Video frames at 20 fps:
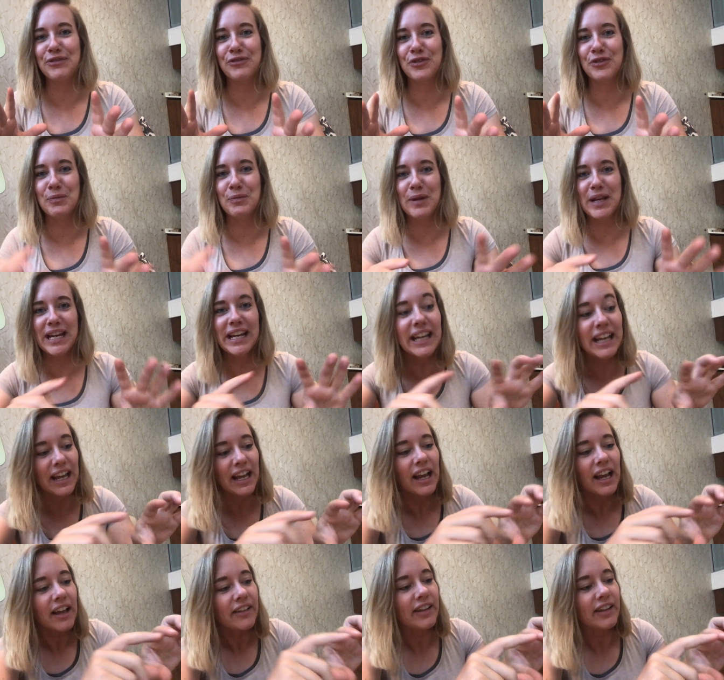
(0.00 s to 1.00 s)
for me,
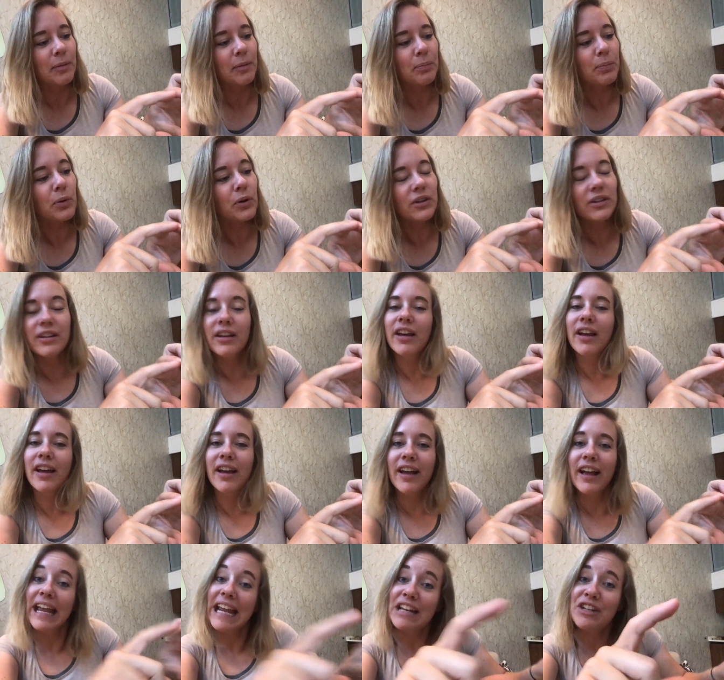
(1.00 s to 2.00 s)
they put
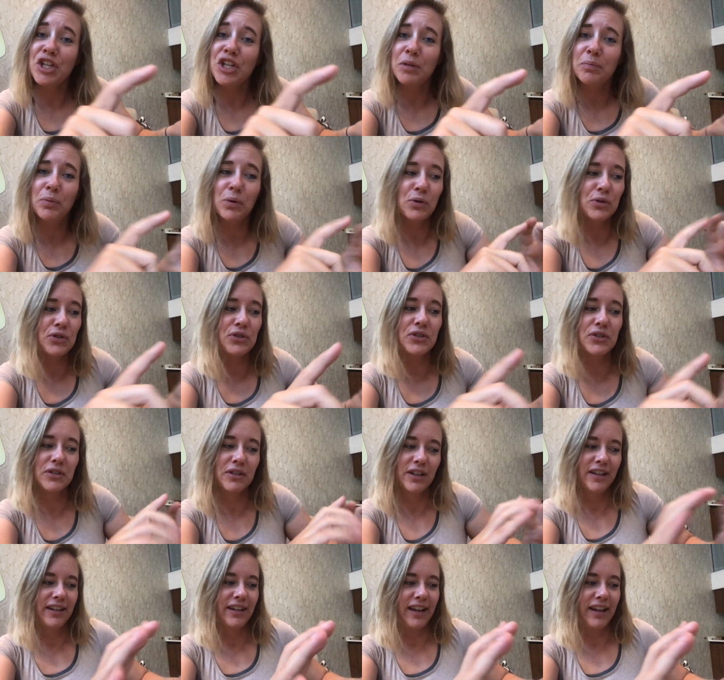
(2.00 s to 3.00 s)
Itchy Boots
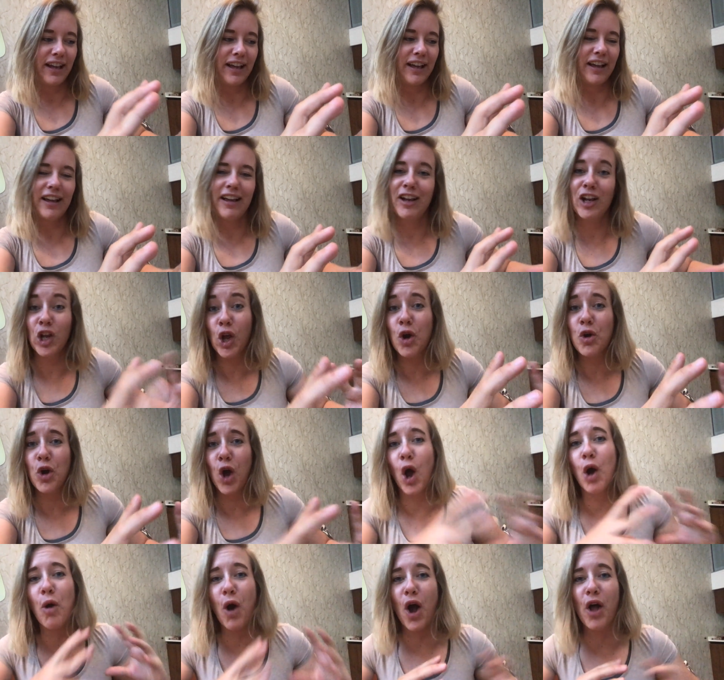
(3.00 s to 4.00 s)

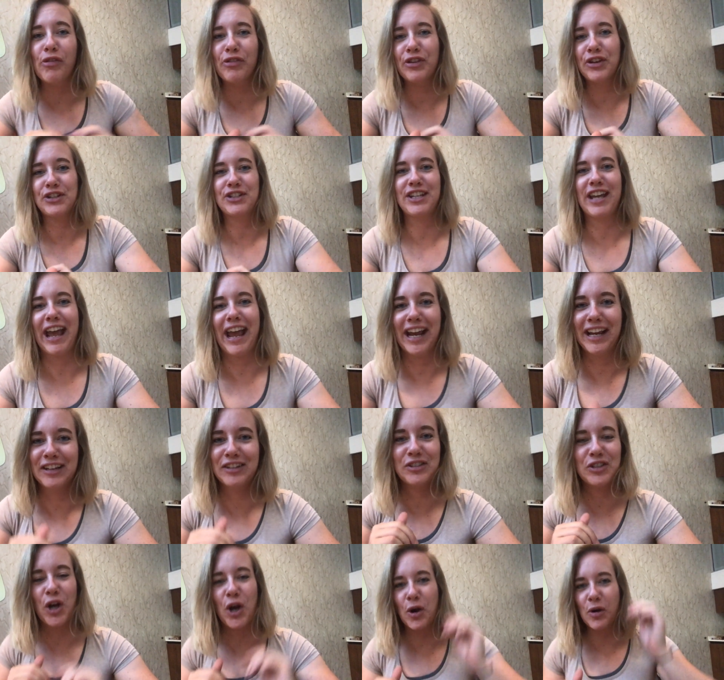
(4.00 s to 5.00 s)
logo on the tank.
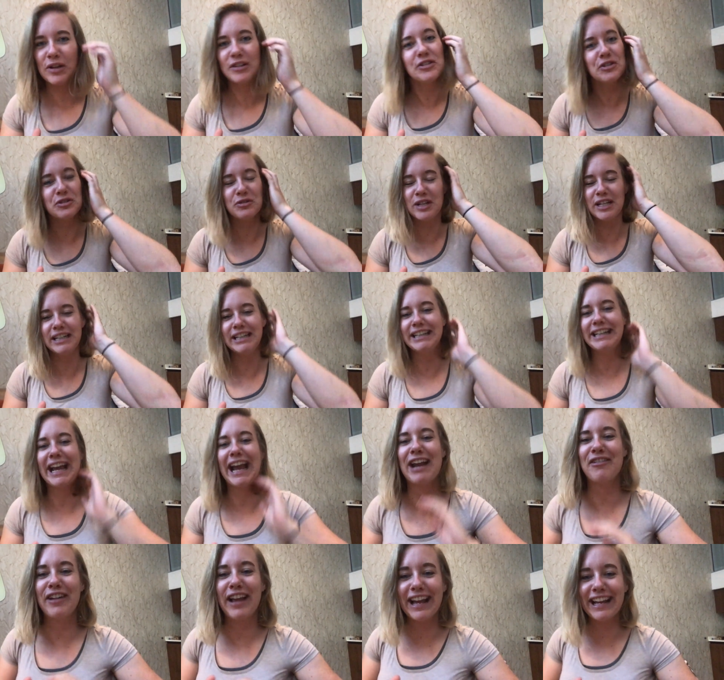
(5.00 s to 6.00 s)
So it's really
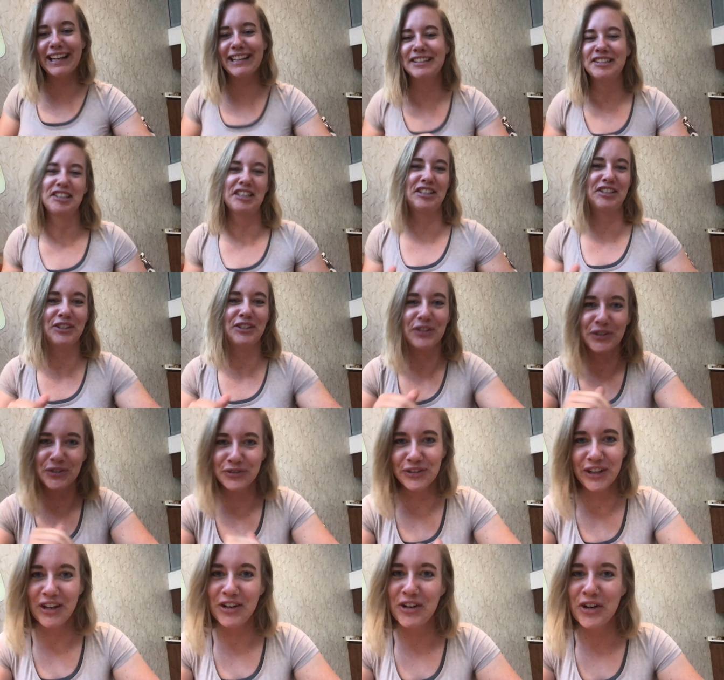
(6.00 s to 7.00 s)
kind of like a sister
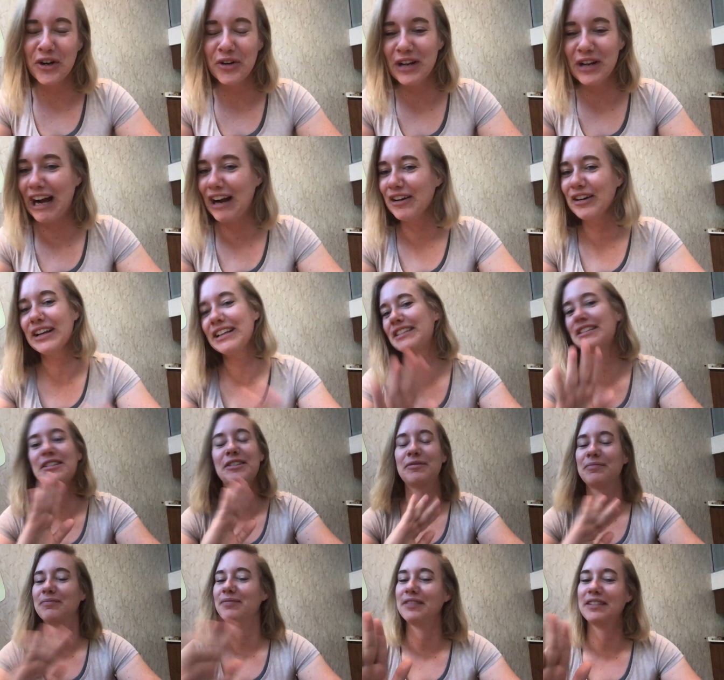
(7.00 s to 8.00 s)
of Dhanno now.
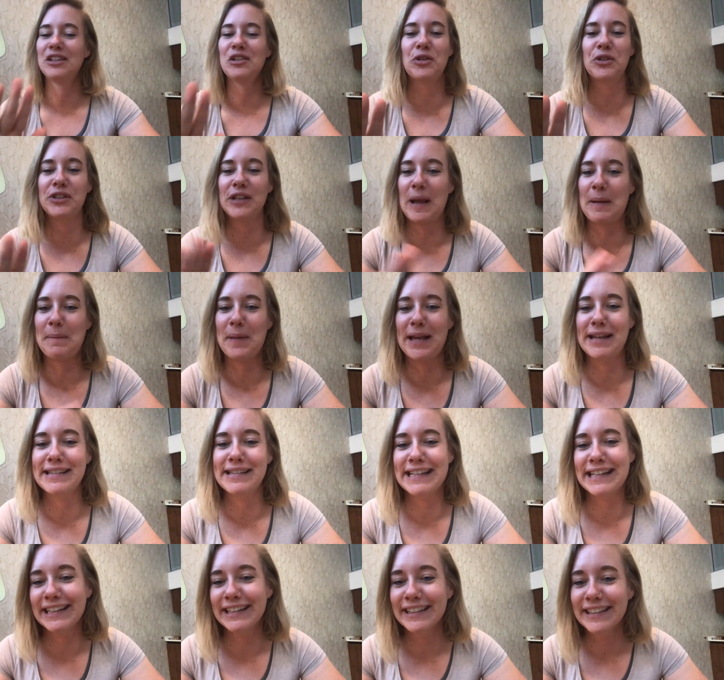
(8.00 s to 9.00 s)
It's, it looks
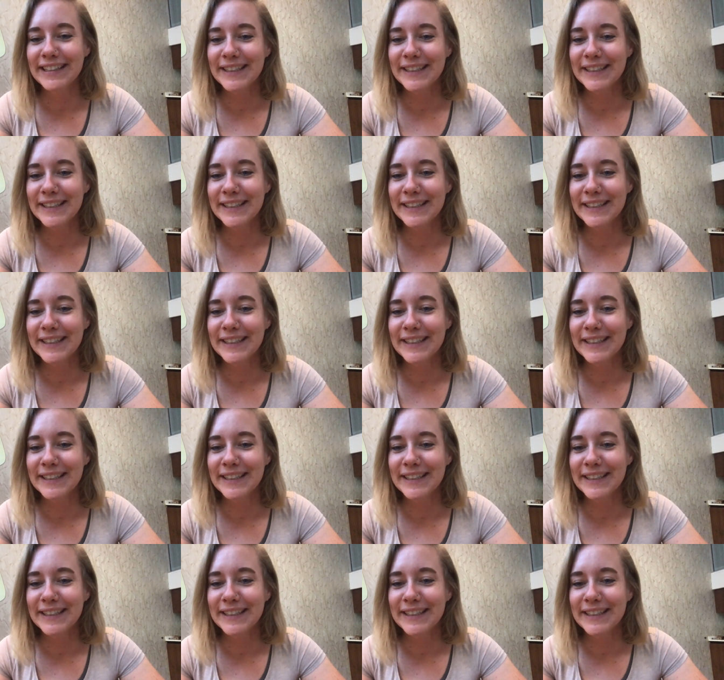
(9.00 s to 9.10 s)
amazing.